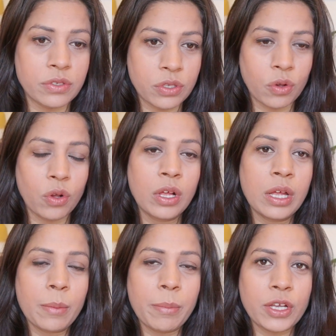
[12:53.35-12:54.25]
So
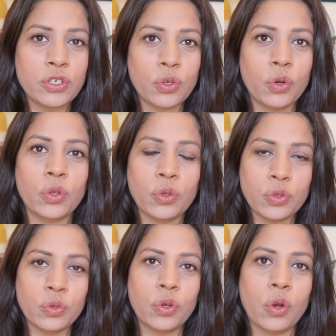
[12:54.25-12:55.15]
make sure you
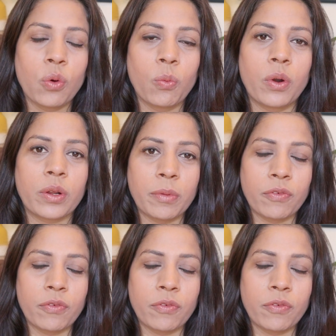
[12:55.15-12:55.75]
do your homework